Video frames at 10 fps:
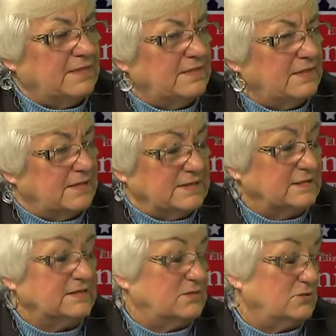this
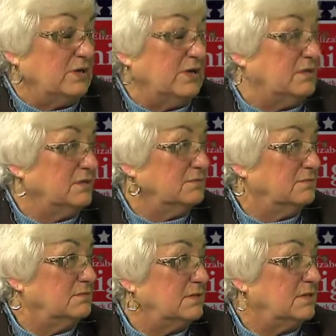is the trend.
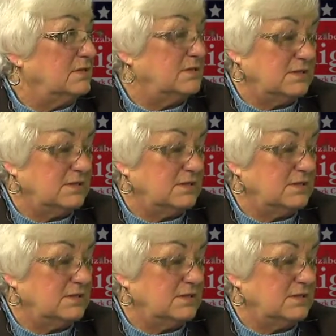This is